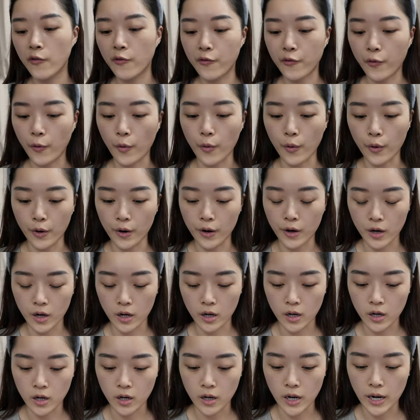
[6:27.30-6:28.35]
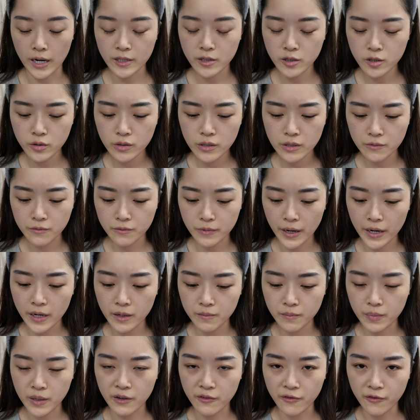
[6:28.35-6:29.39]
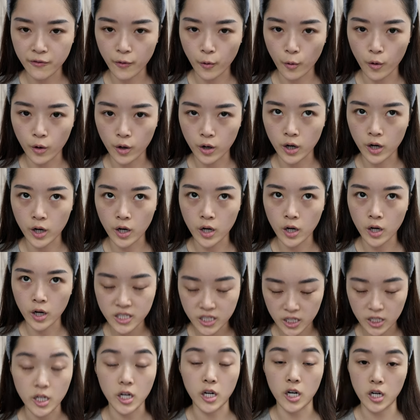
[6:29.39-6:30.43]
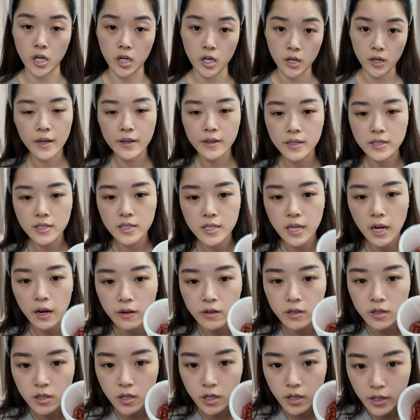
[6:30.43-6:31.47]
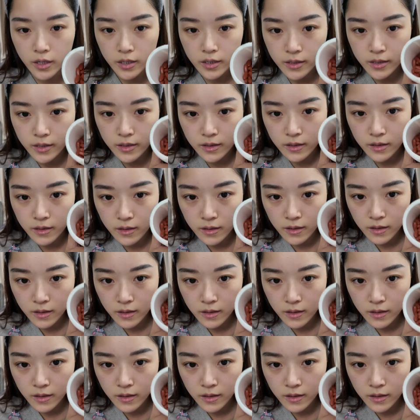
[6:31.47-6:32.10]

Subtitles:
for, I do it right before dinner. This is how it looks.